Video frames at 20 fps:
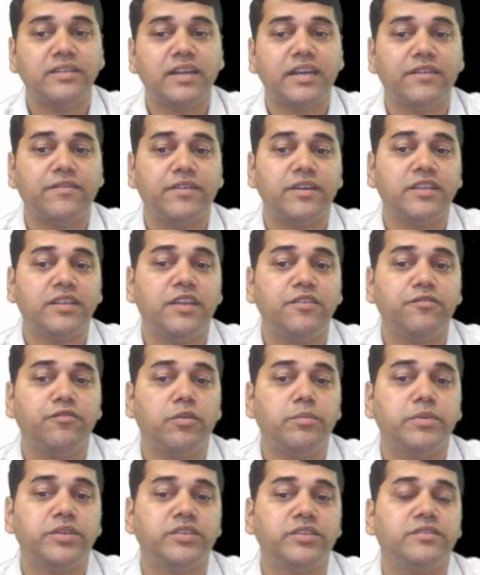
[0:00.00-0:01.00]
that affect the
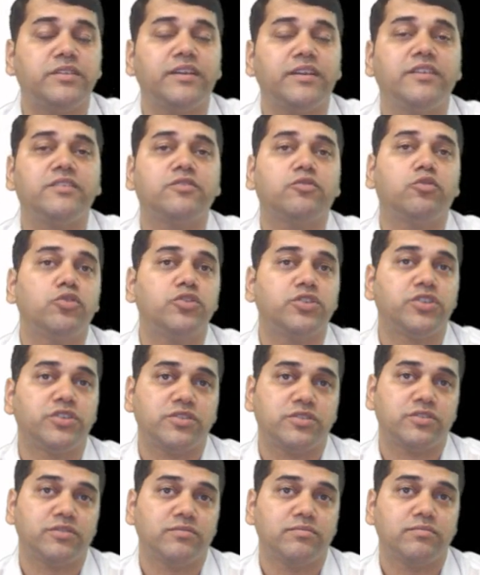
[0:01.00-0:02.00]
informations and
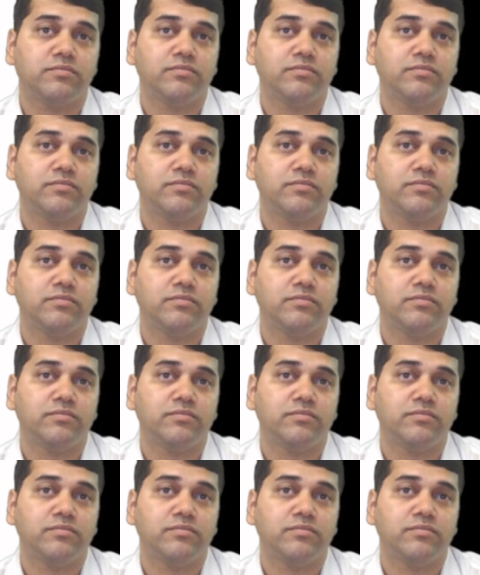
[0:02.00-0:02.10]
disclosures.